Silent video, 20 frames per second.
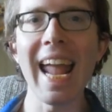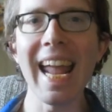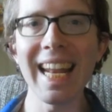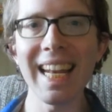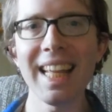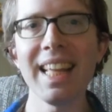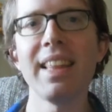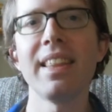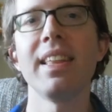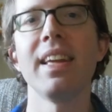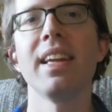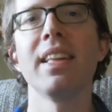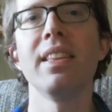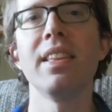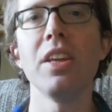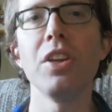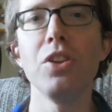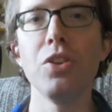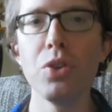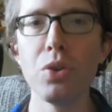
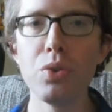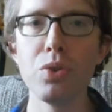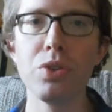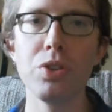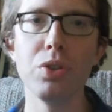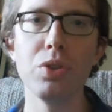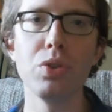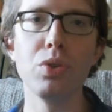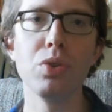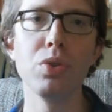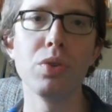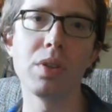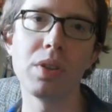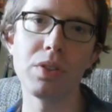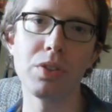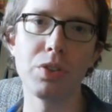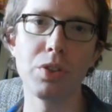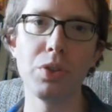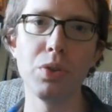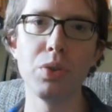anything that you do
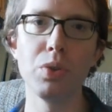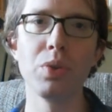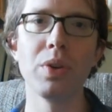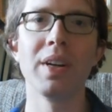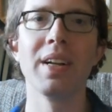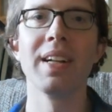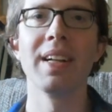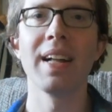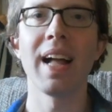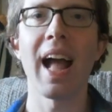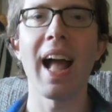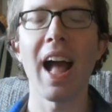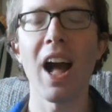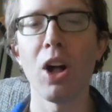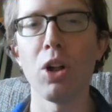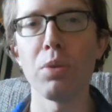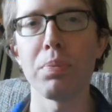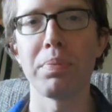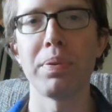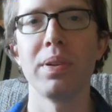to
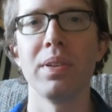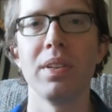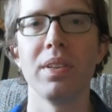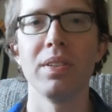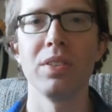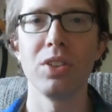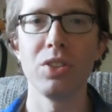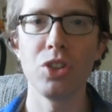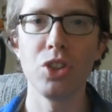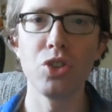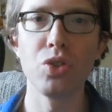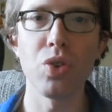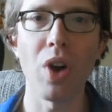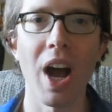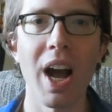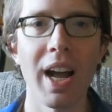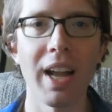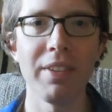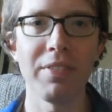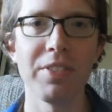help
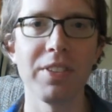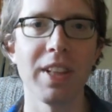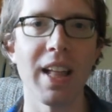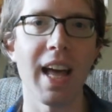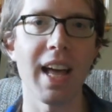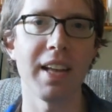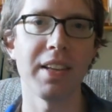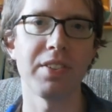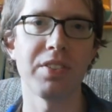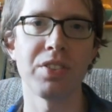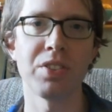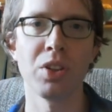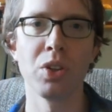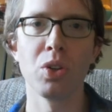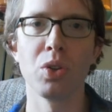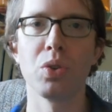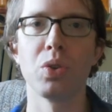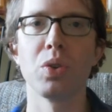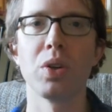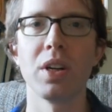drive less
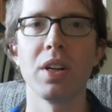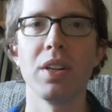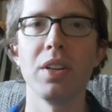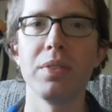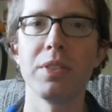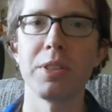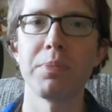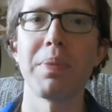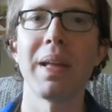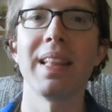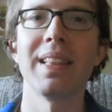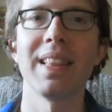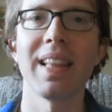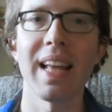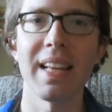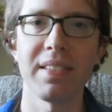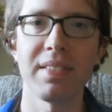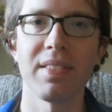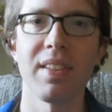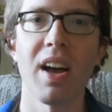or spend
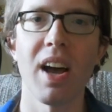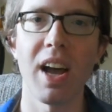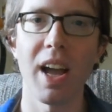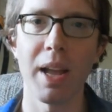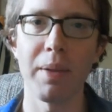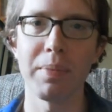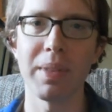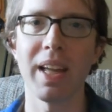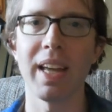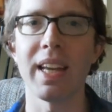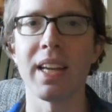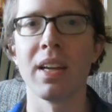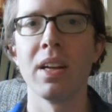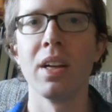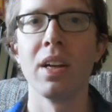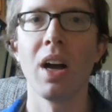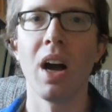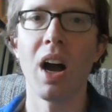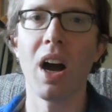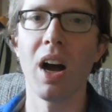less time like
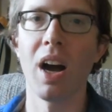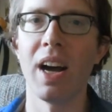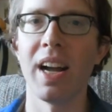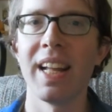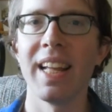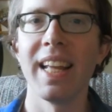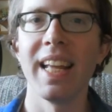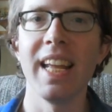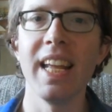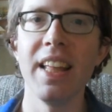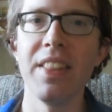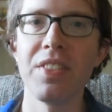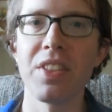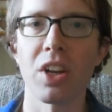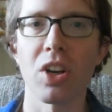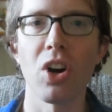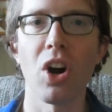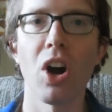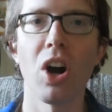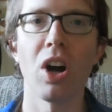uh, in
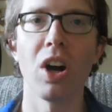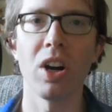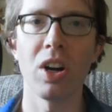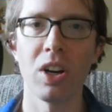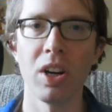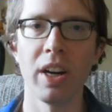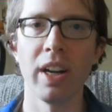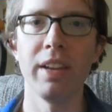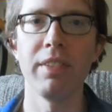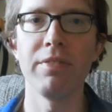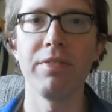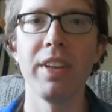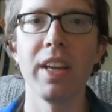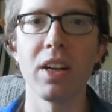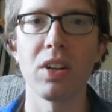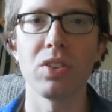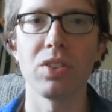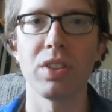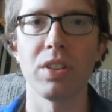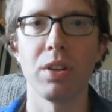the car or in
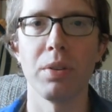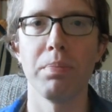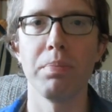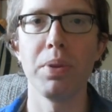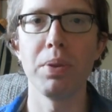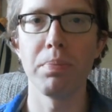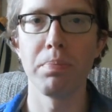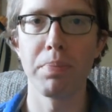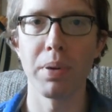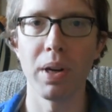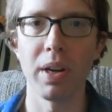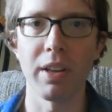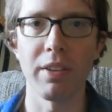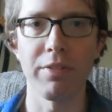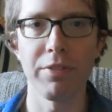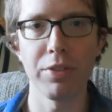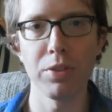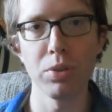vehicles that are burning